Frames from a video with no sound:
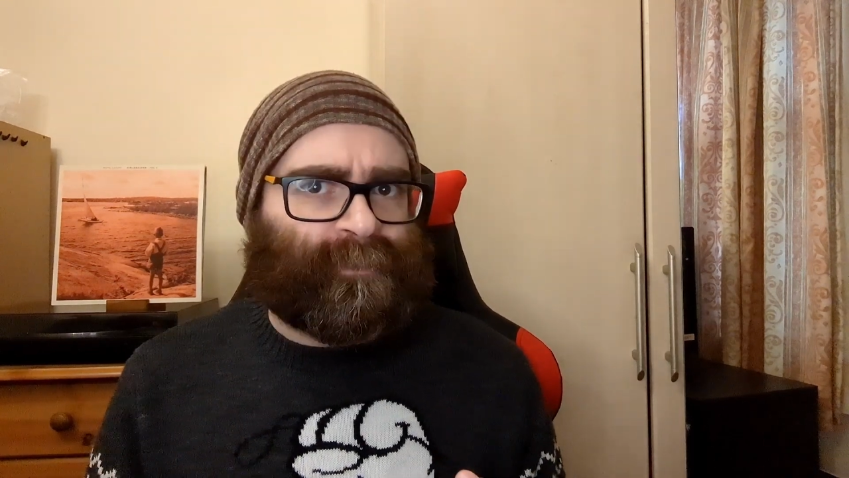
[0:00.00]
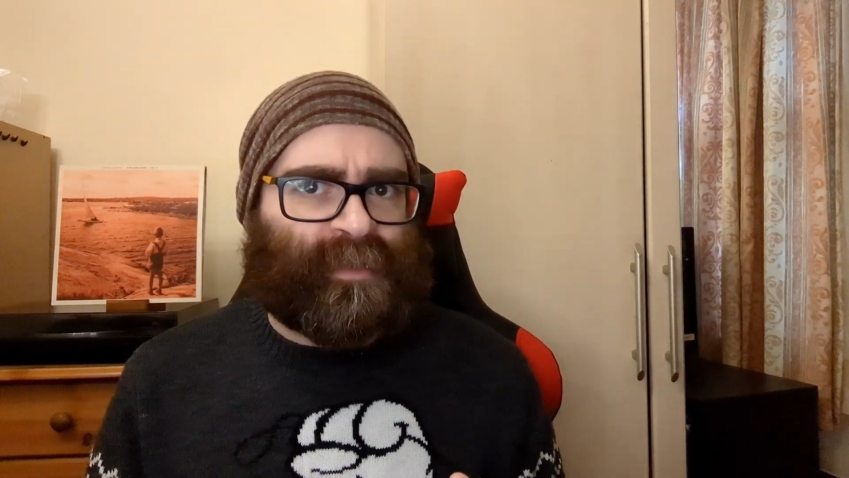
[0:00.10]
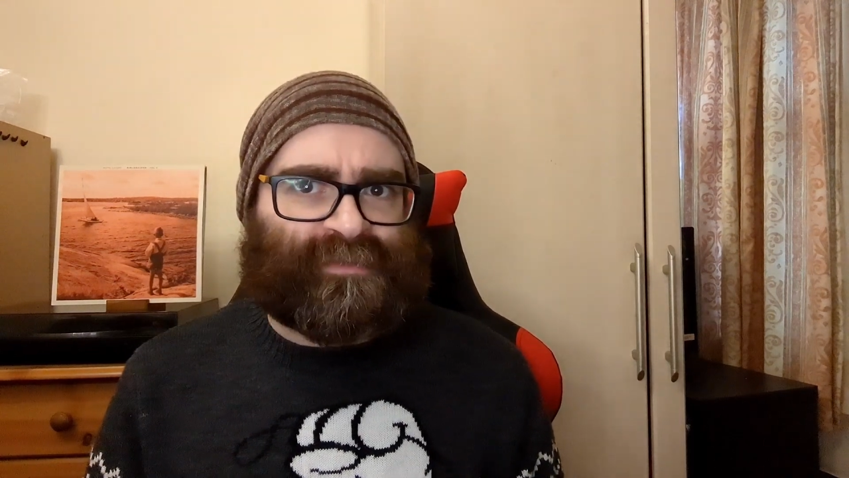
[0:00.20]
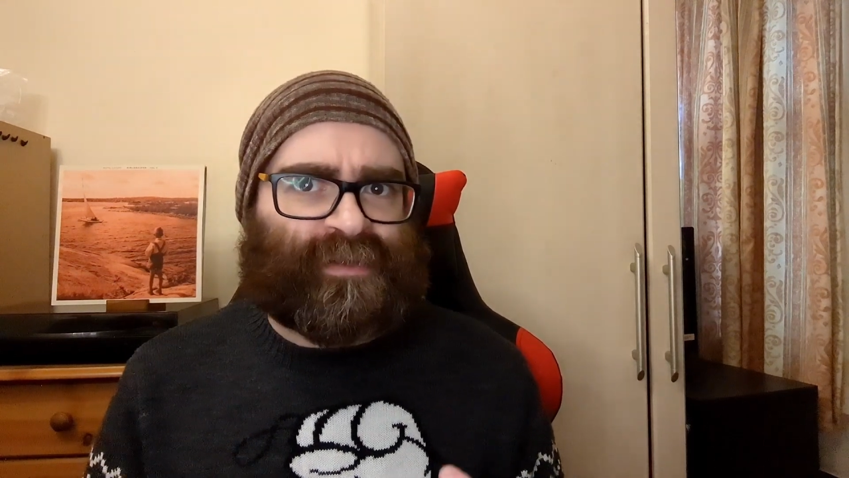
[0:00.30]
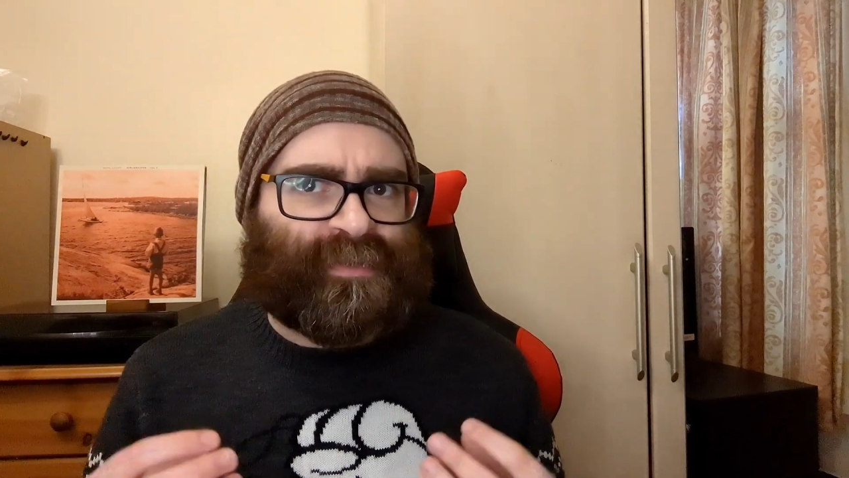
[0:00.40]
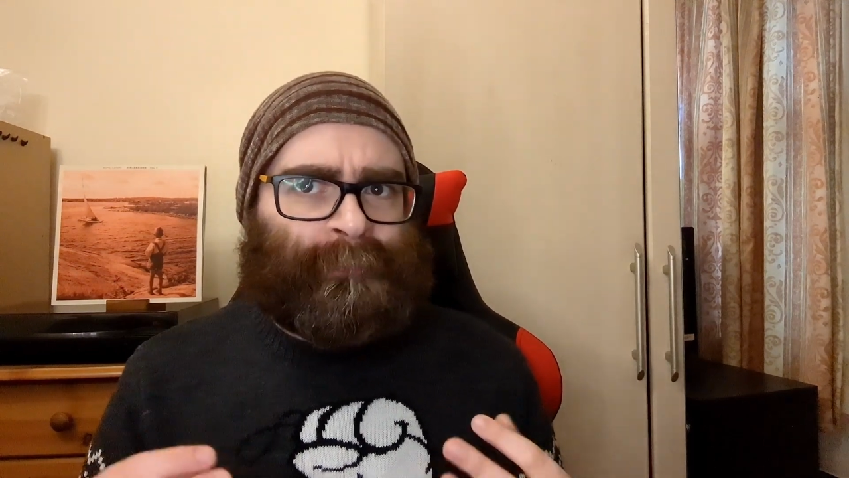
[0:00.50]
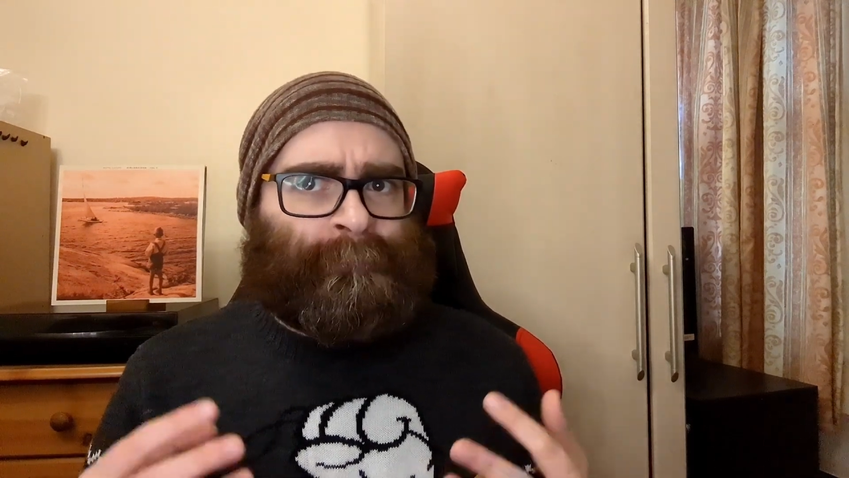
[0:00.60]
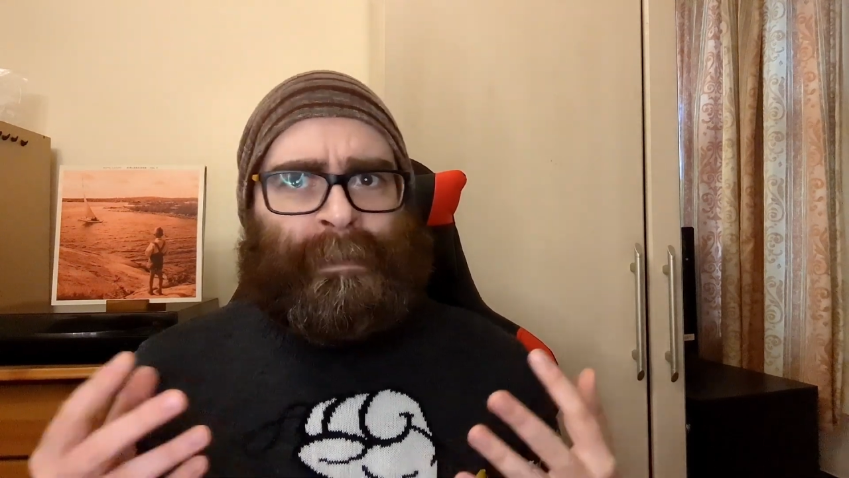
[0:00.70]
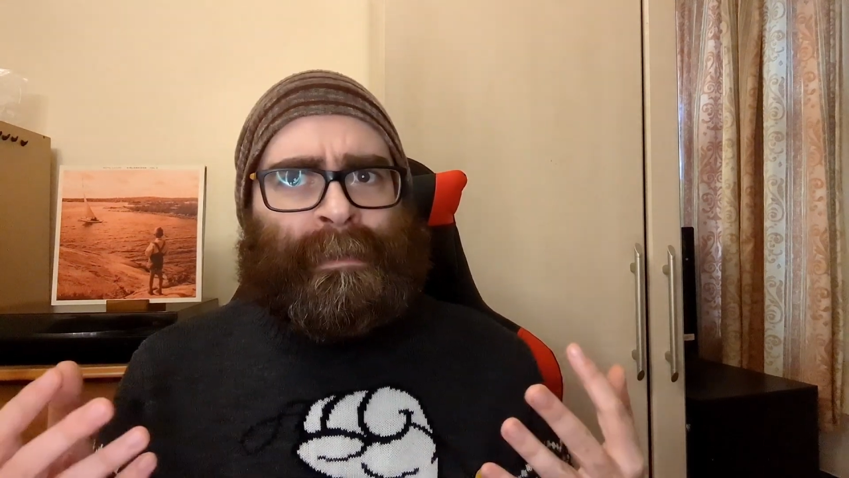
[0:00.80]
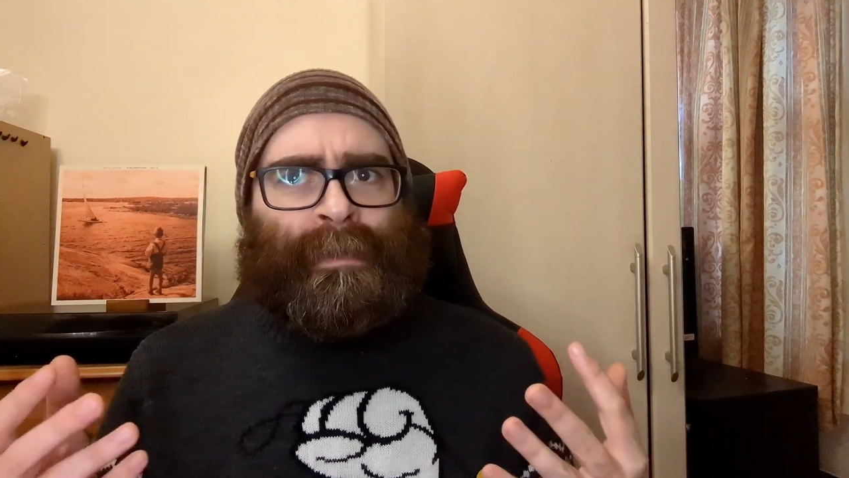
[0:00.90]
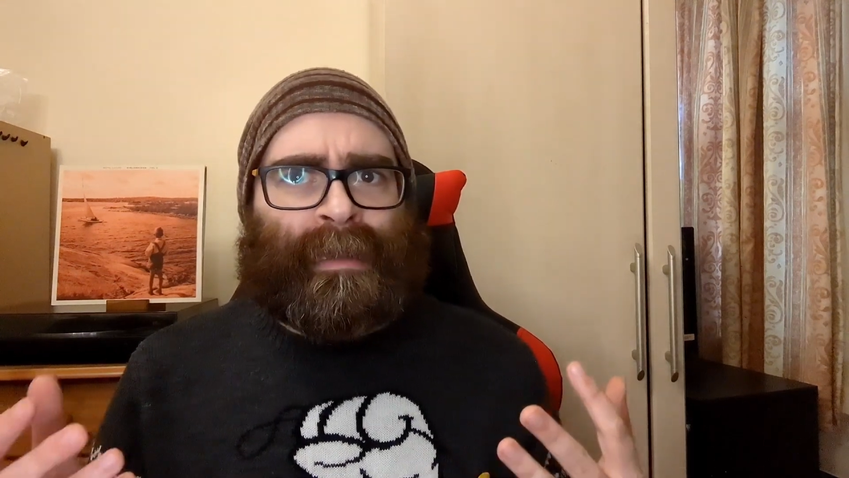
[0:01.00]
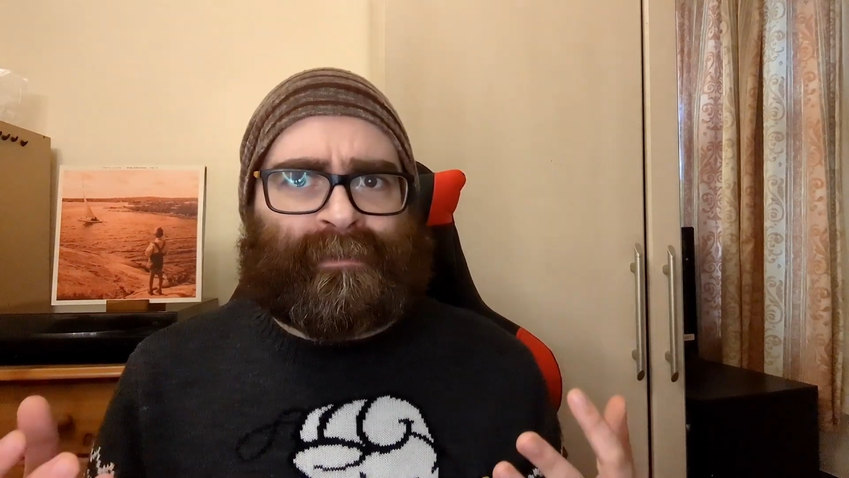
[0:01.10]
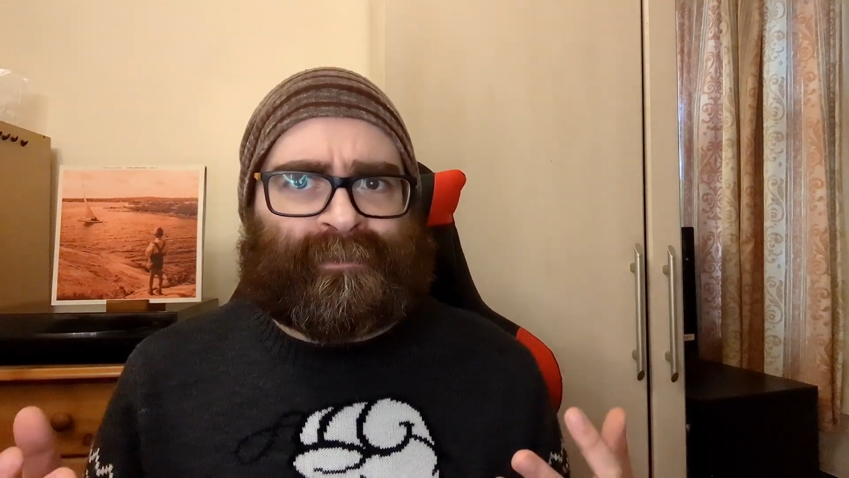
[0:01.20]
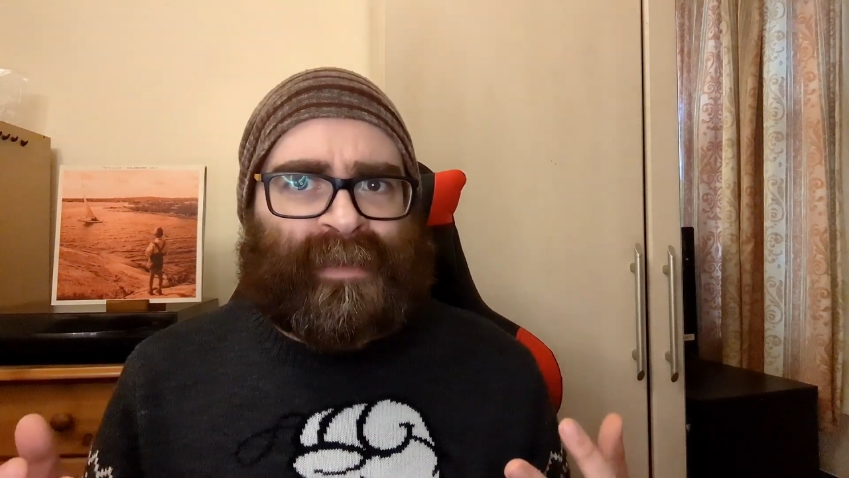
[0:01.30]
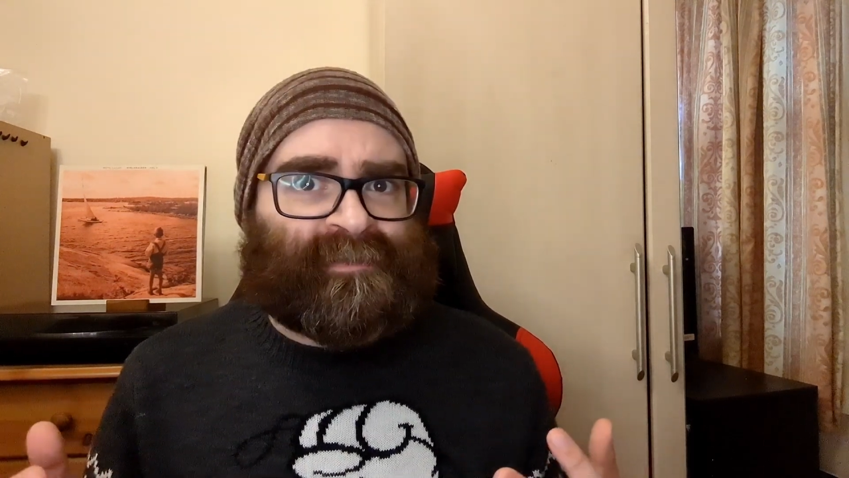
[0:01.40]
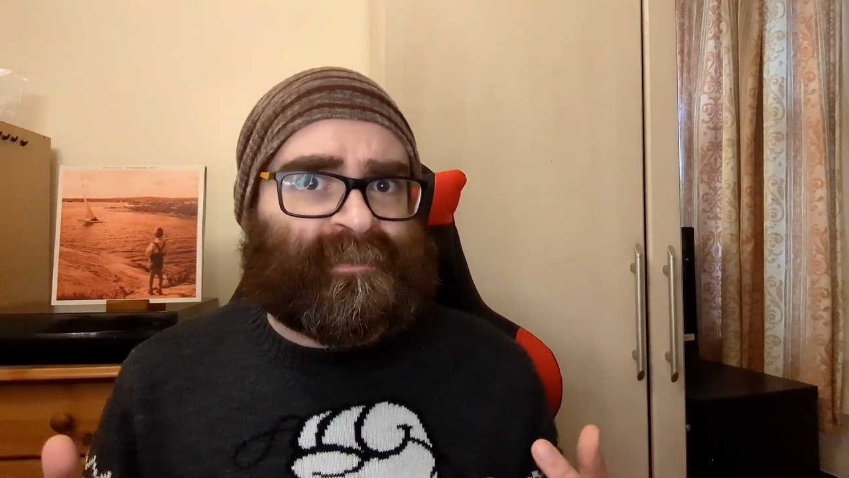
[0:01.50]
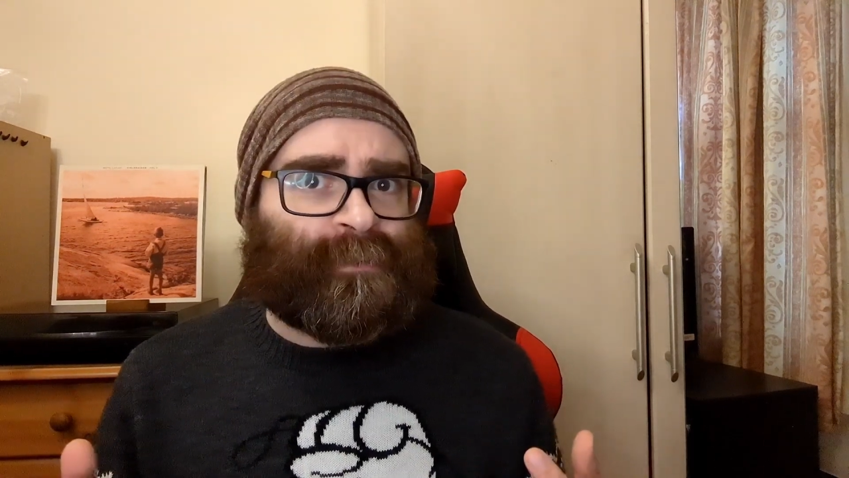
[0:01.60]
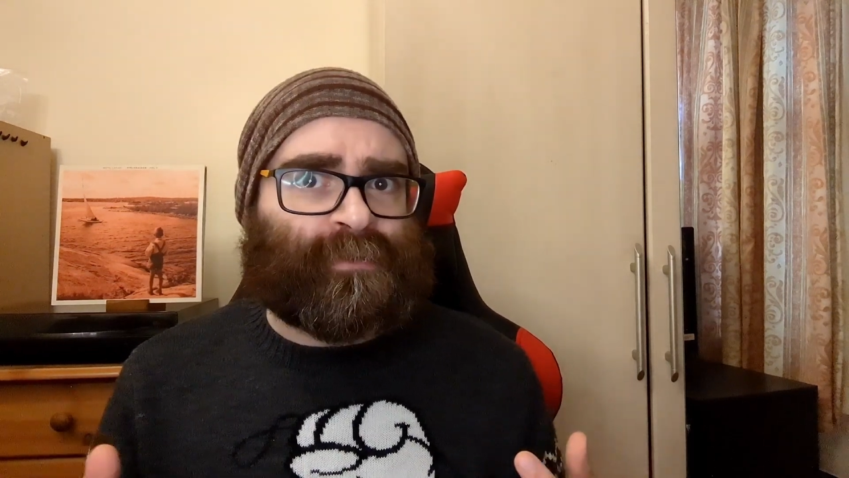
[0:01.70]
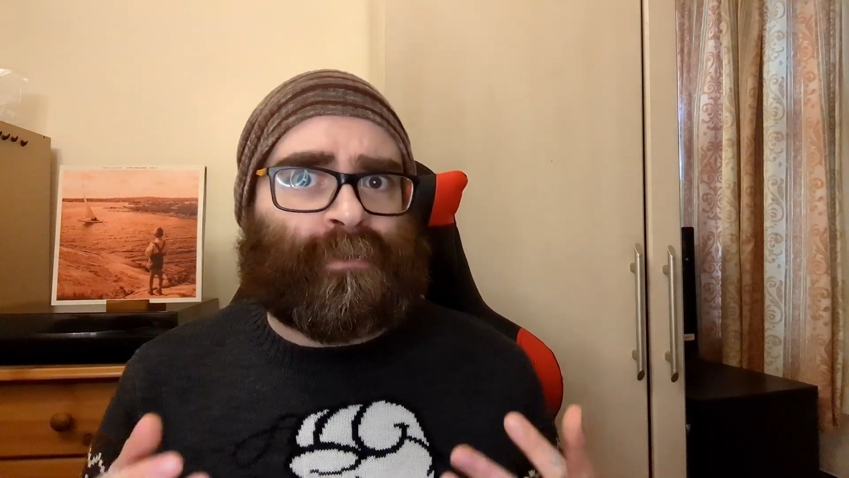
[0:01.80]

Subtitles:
There's nothing accessible